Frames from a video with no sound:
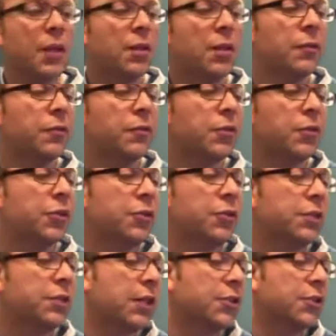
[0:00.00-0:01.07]
the first two
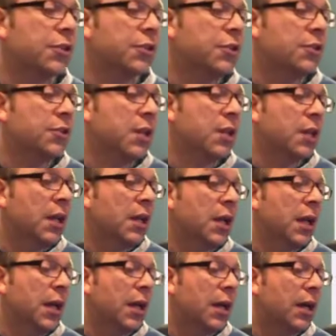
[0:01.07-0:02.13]
sections.
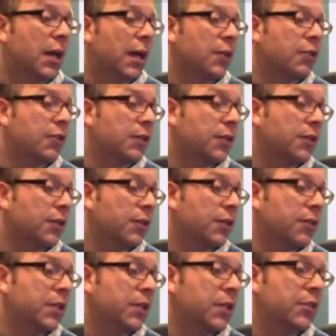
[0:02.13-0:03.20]
Uh, actually, the third
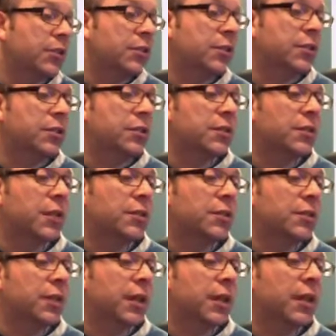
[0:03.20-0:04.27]
section you do the same
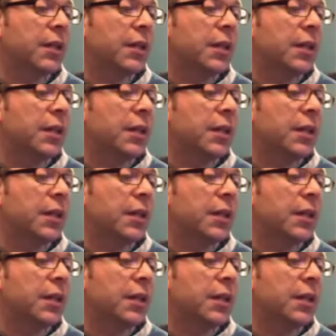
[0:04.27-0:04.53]
thing,